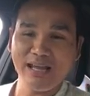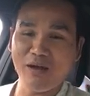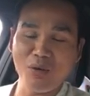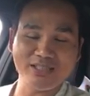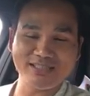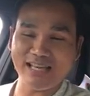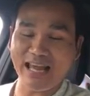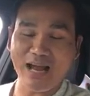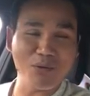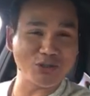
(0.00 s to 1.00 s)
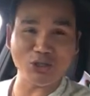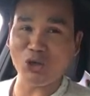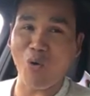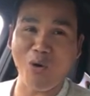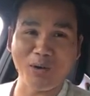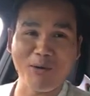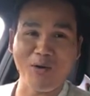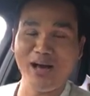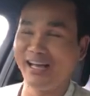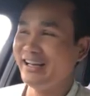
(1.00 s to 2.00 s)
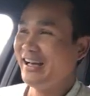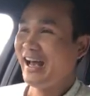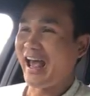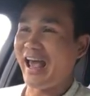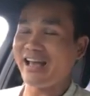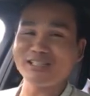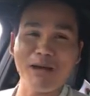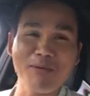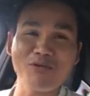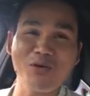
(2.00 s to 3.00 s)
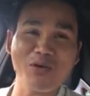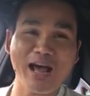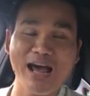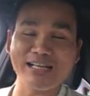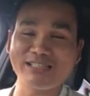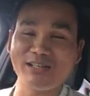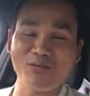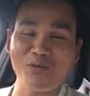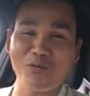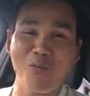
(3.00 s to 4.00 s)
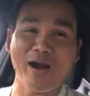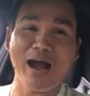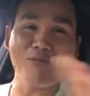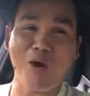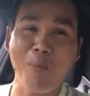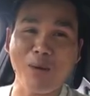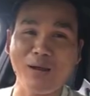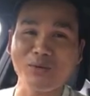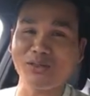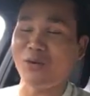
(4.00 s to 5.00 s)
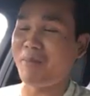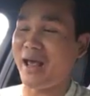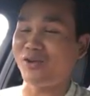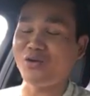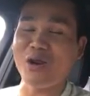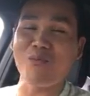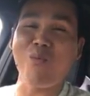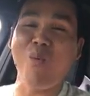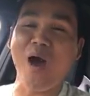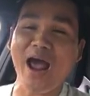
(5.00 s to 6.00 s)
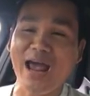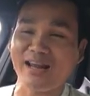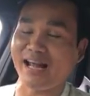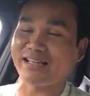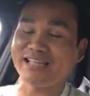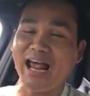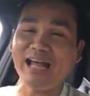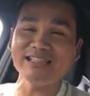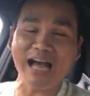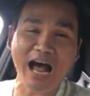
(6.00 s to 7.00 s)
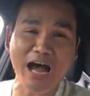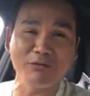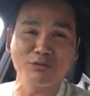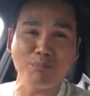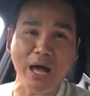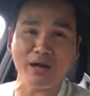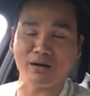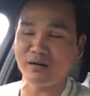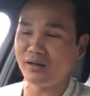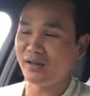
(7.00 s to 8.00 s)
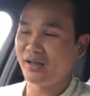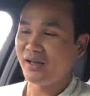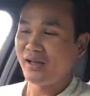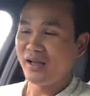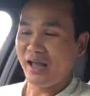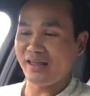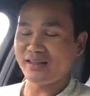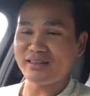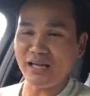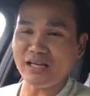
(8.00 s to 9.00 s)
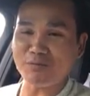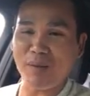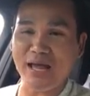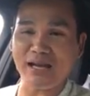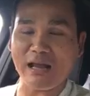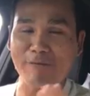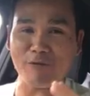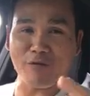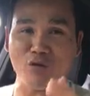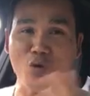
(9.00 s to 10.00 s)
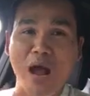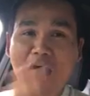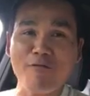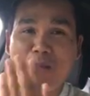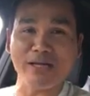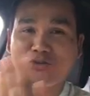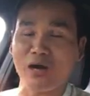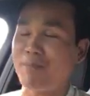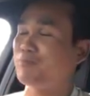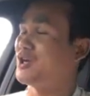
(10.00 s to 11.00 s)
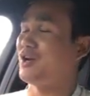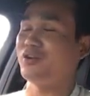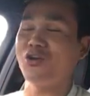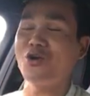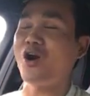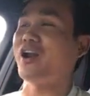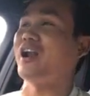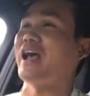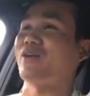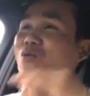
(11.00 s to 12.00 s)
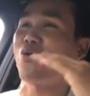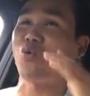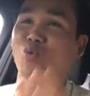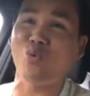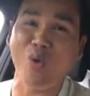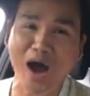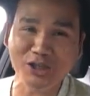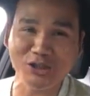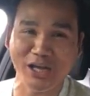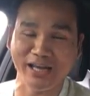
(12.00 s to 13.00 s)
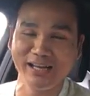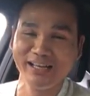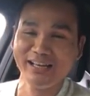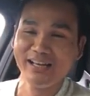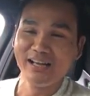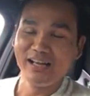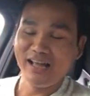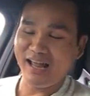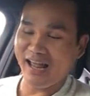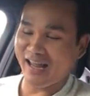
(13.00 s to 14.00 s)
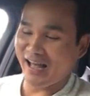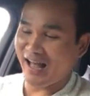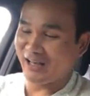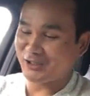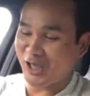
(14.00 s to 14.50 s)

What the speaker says: it was just horrible. And some of you guys, when I role play with you, man, you did way like 10 times better. And the thing is, man, if you have my script, dude, you're gonna like crush it. And